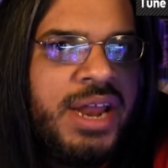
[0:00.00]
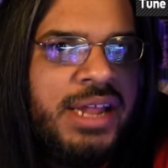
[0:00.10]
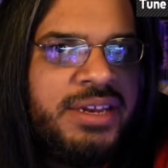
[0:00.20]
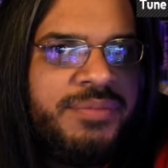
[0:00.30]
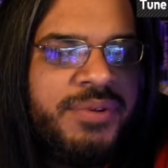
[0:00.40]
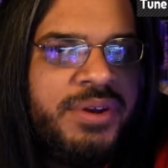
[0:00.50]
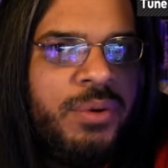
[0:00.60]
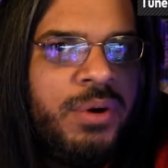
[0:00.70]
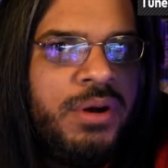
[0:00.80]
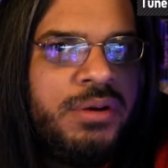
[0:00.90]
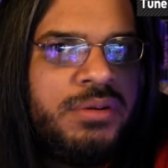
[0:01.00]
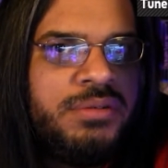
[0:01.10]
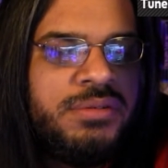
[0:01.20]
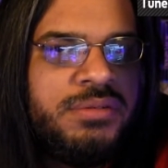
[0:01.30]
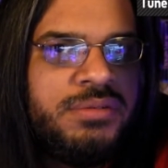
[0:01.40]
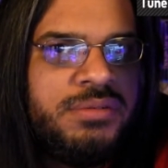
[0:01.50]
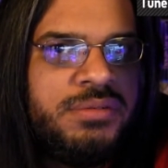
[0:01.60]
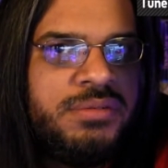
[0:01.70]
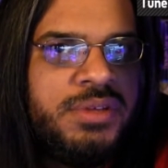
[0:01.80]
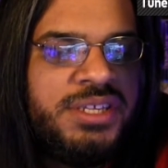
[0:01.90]
not different, or
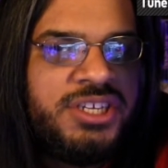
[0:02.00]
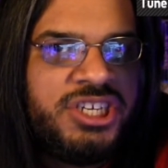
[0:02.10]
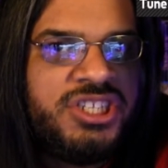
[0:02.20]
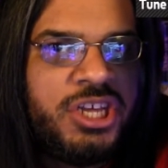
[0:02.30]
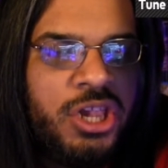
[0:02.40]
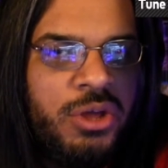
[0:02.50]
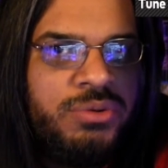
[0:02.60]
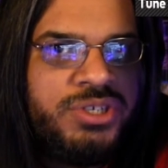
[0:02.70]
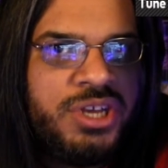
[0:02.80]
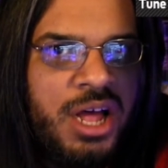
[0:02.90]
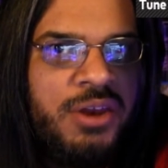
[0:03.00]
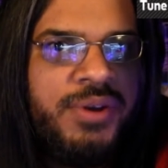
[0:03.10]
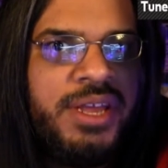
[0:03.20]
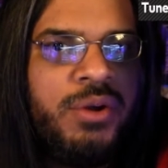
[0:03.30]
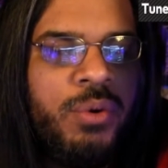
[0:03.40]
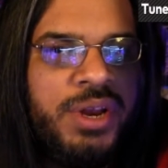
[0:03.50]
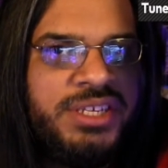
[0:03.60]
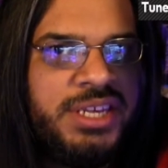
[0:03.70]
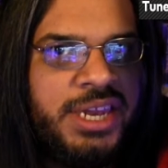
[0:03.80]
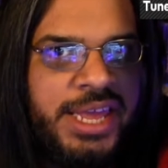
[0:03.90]
is it just the clothes coloring, or
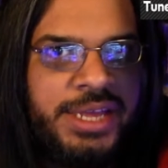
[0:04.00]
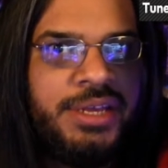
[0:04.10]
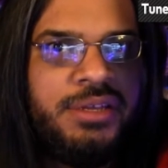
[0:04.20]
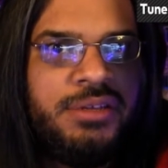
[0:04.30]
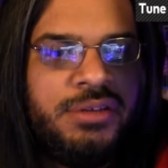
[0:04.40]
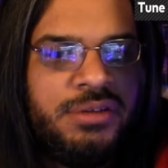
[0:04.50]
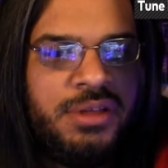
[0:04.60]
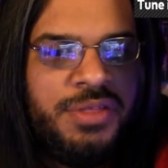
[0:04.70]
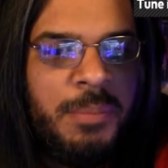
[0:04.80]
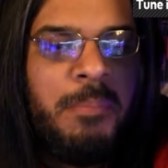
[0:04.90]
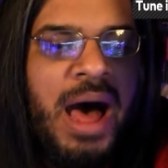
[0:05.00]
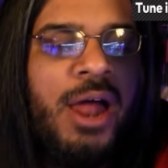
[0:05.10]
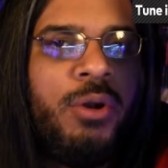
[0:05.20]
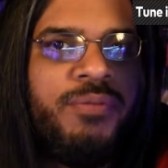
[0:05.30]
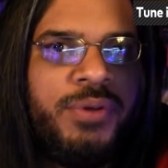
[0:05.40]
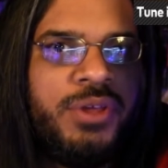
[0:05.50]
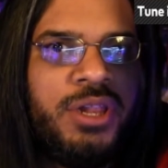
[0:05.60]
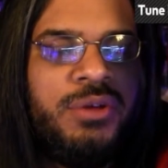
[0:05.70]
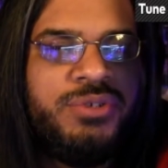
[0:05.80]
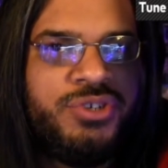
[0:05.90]
is it like the model for the
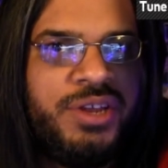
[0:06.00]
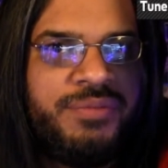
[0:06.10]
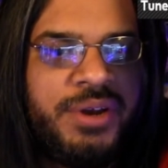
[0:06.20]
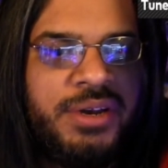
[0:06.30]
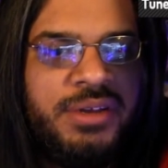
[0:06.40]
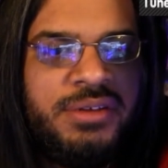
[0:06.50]
clothes are different?